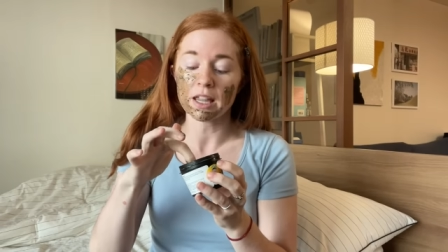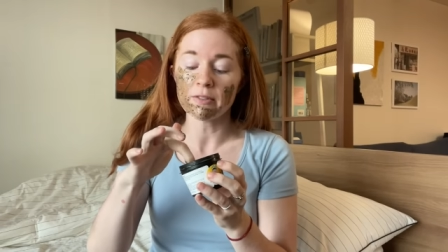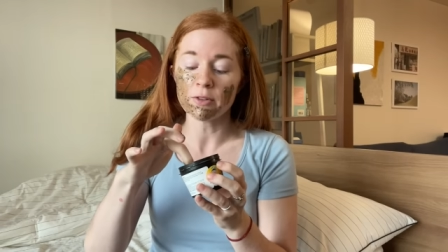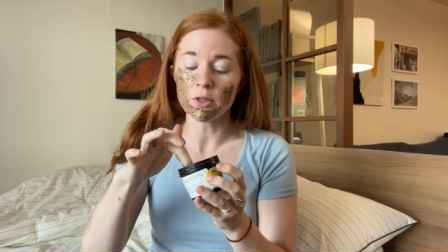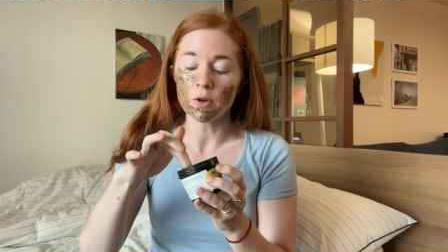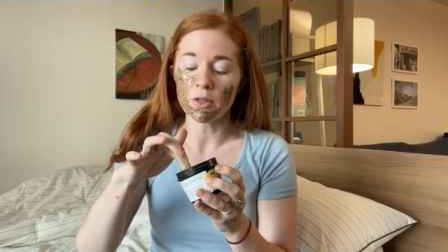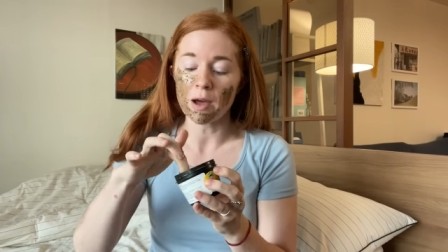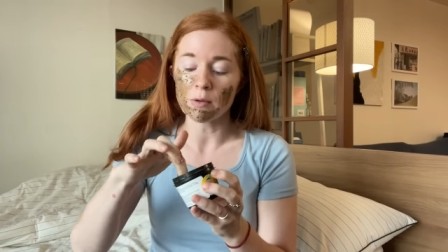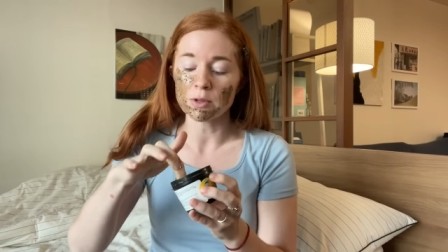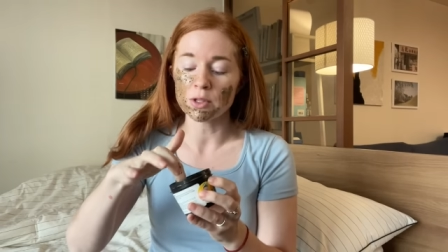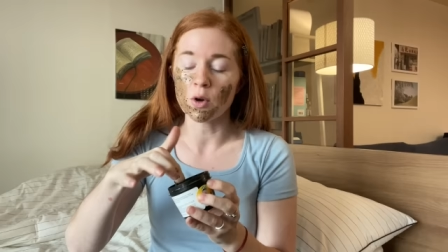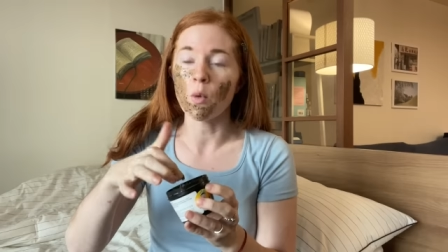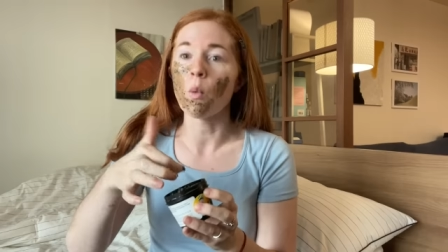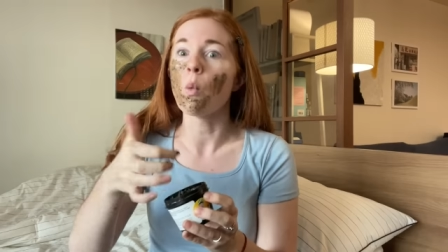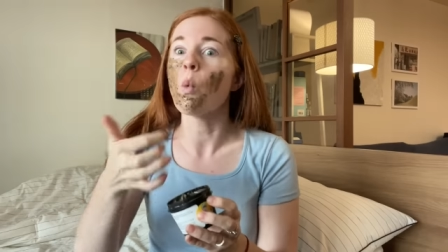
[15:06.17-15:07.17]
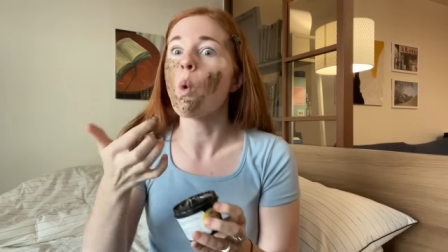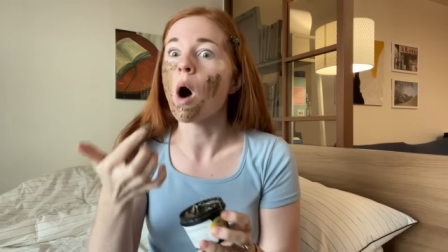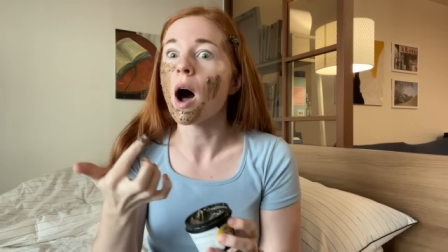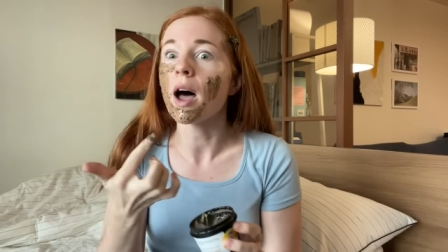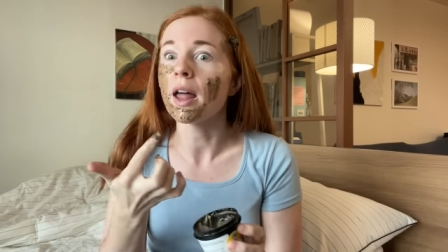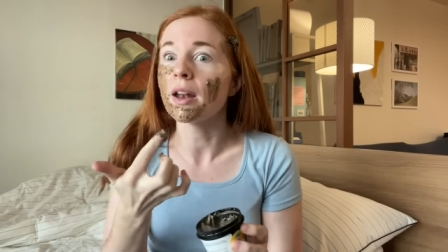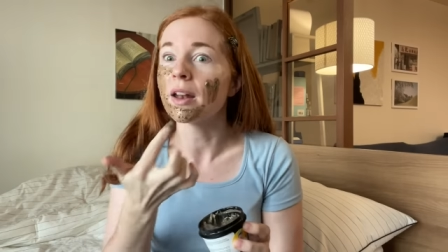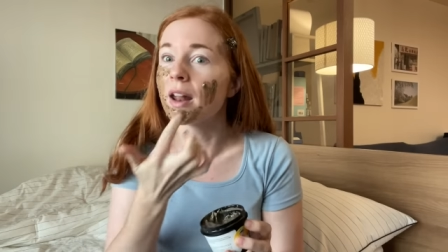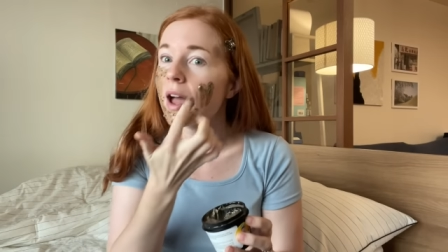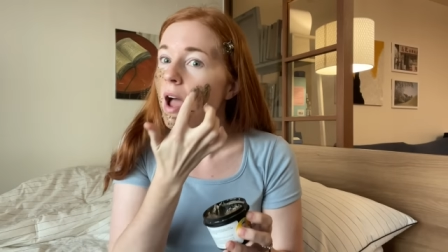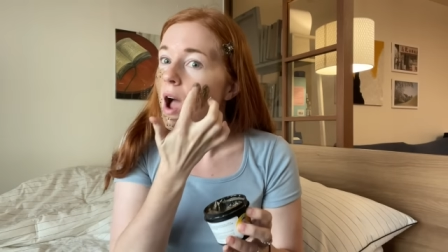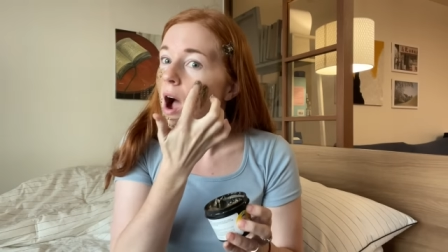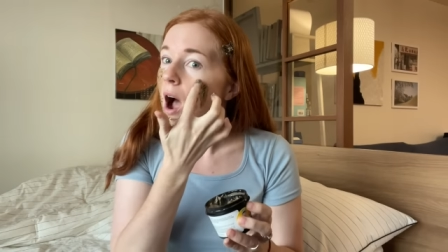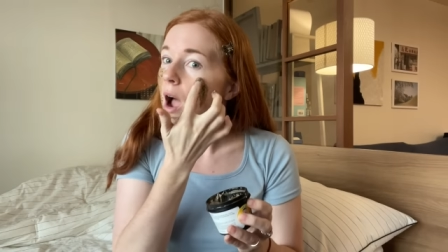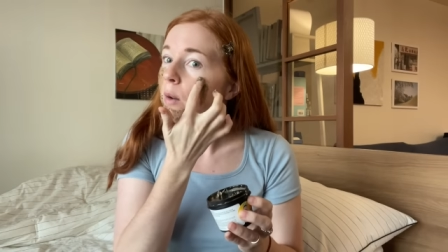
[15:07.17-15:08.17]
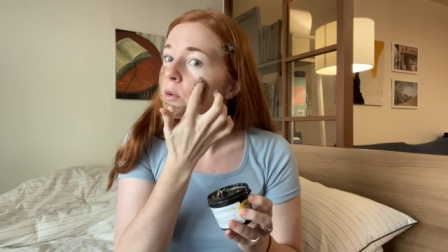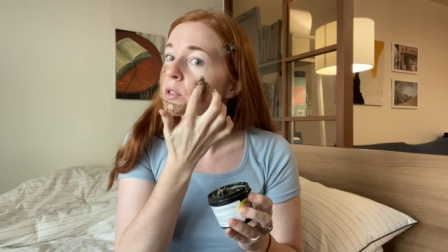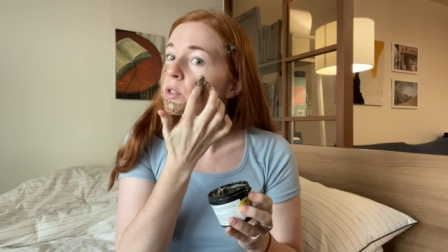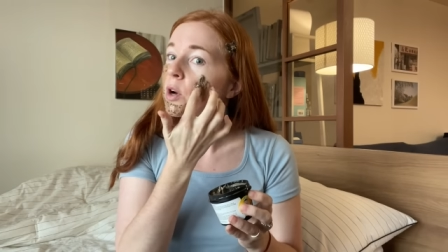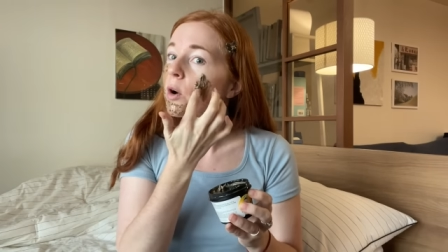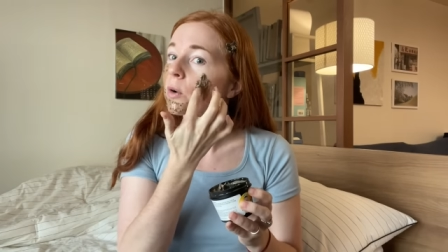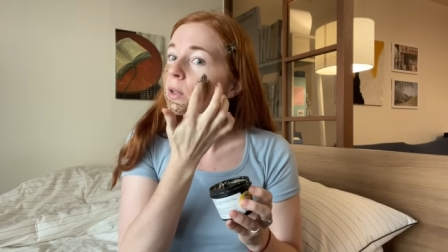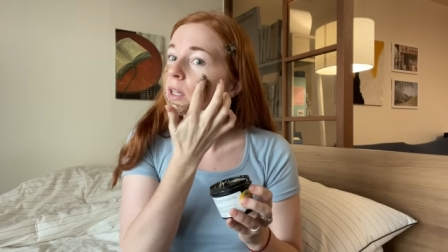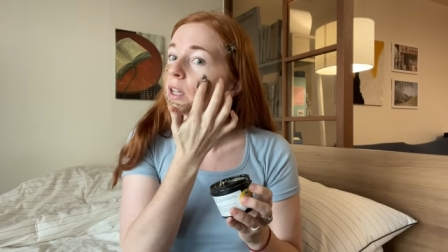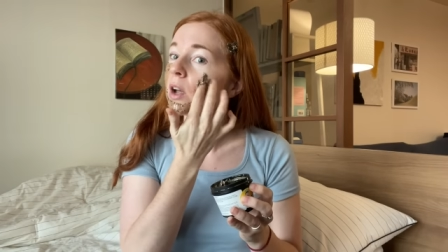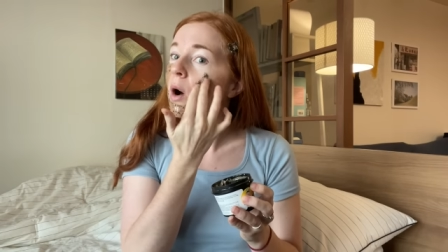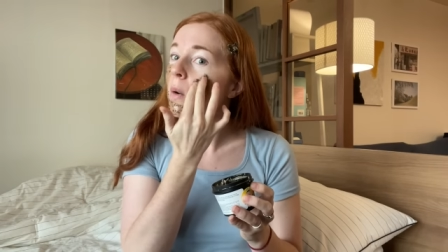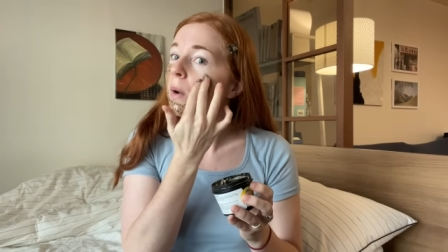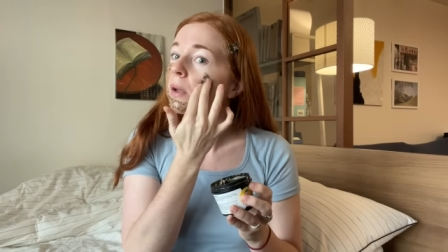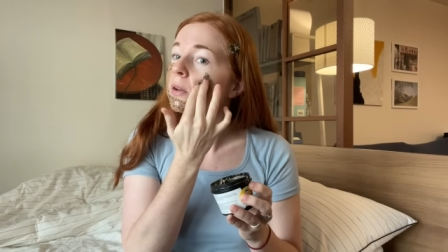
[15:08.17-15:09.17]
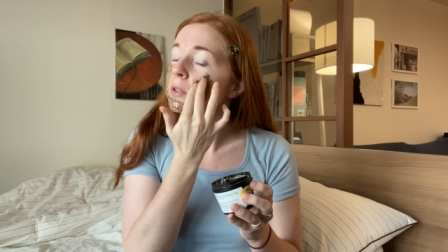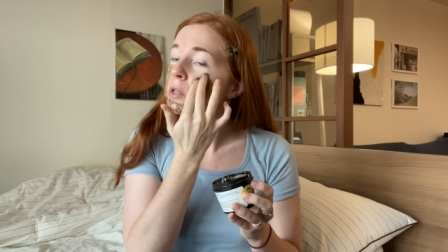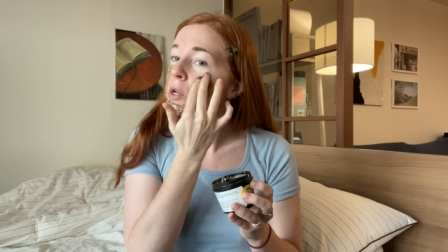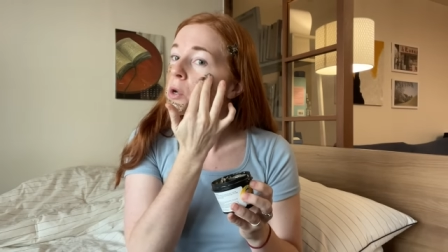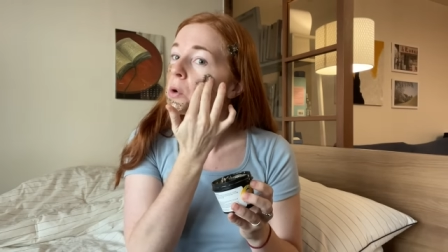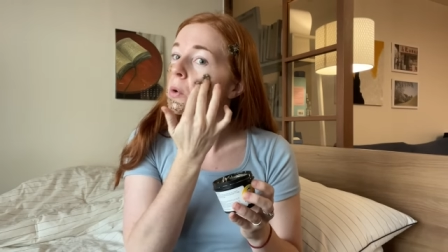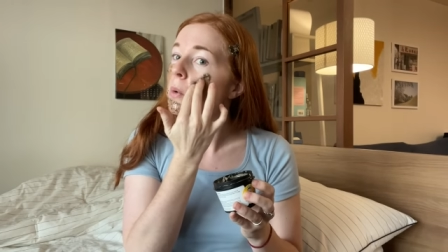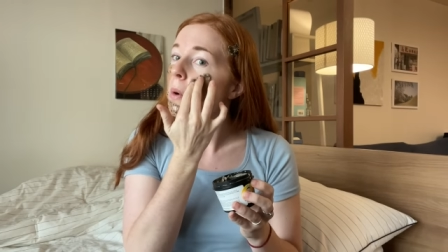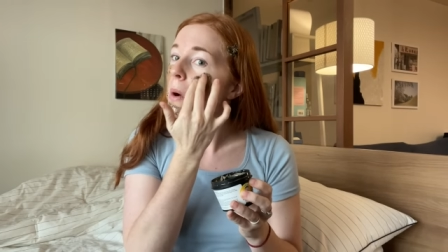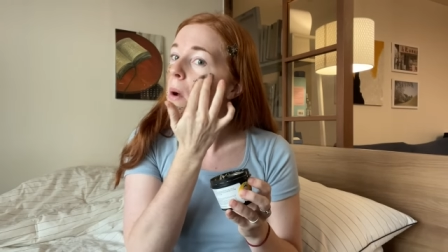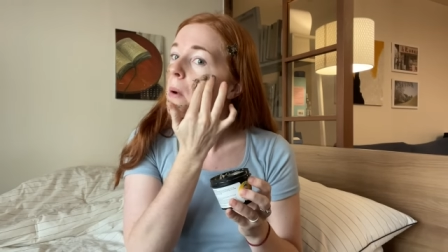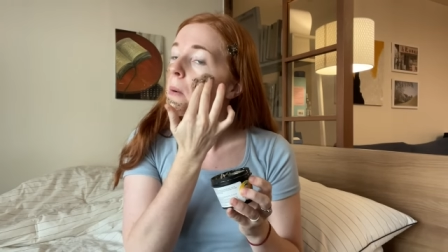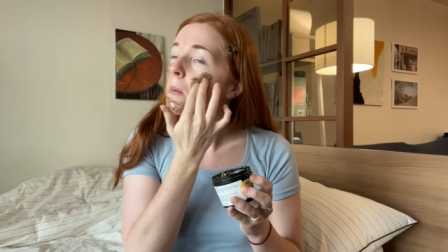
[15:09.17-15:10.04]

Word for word: Even though that was the one I was totally going to